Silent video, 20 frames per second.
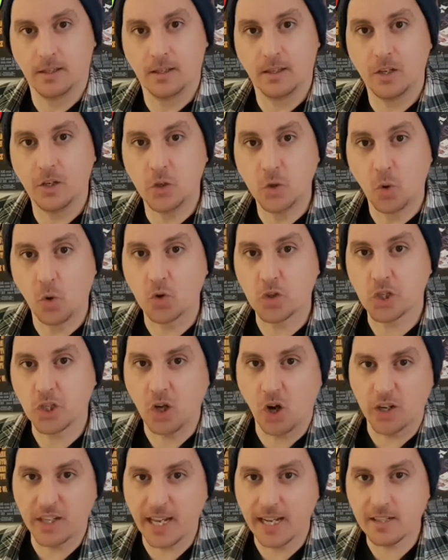Norse
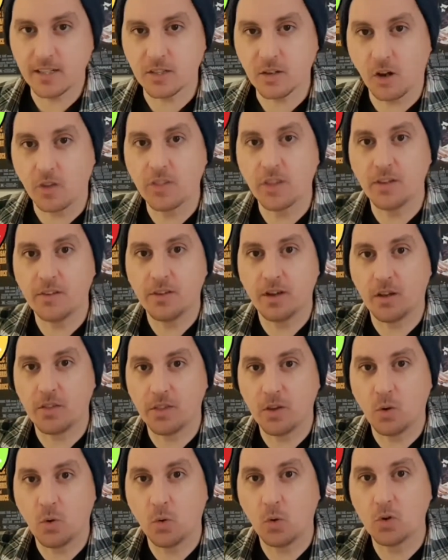goddess on
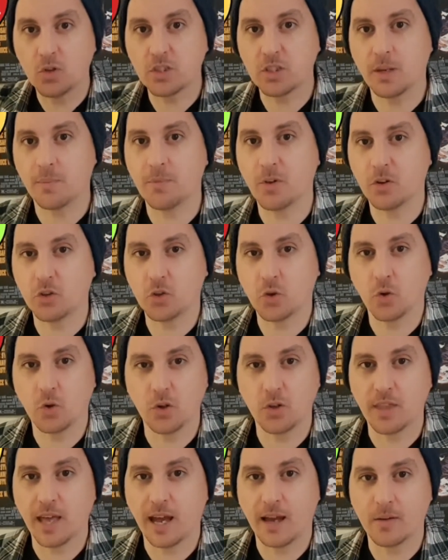the horse. I'm not sure
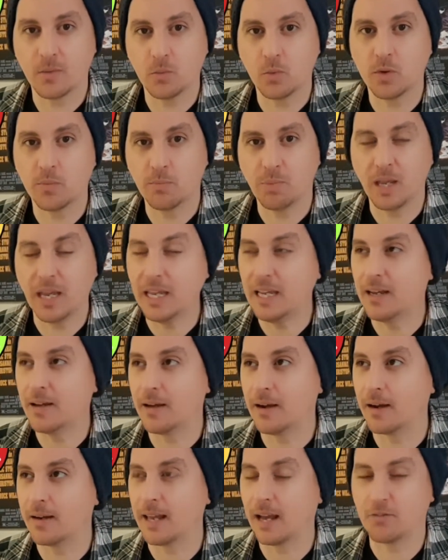who that would be.
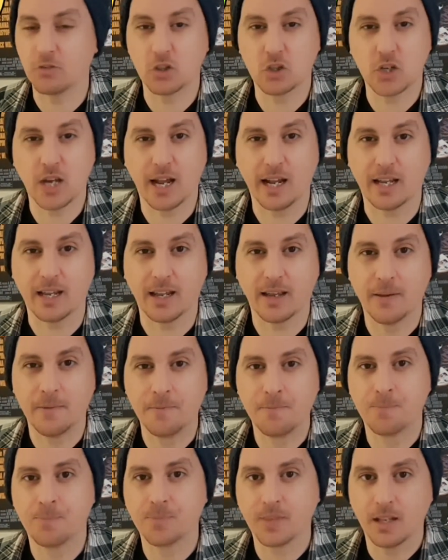I'd have to check
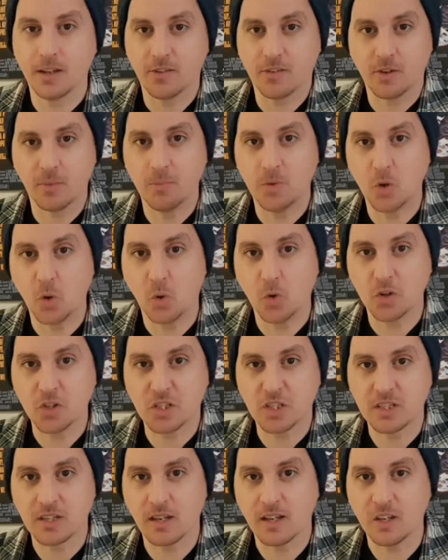some
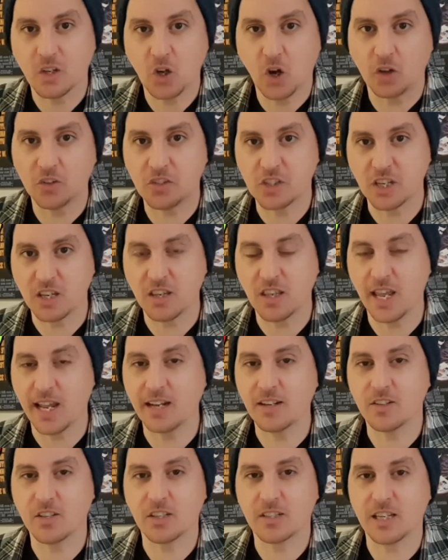Norse gods and
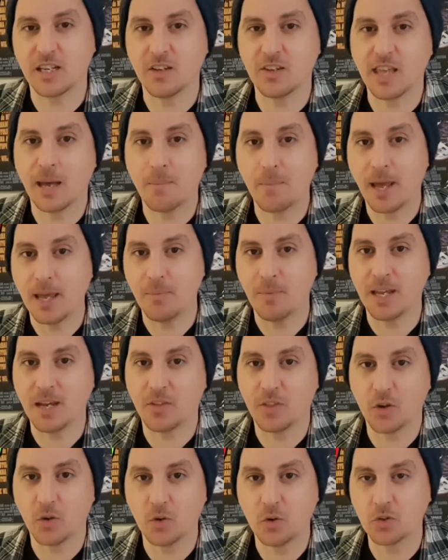things to see who that may be
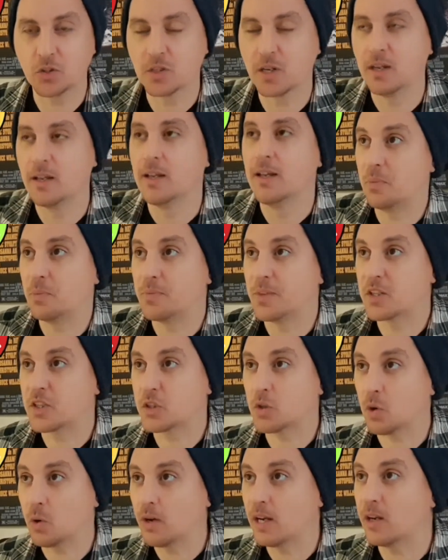on the horse. The
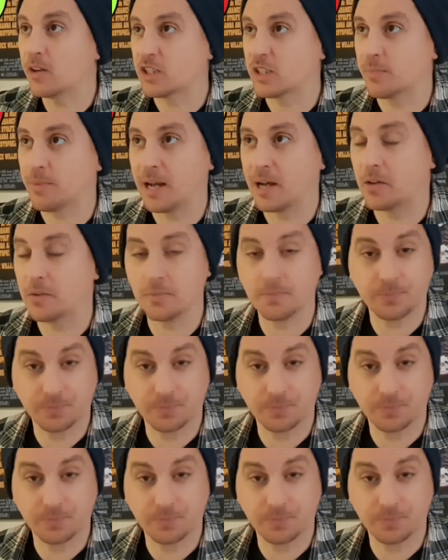story looks to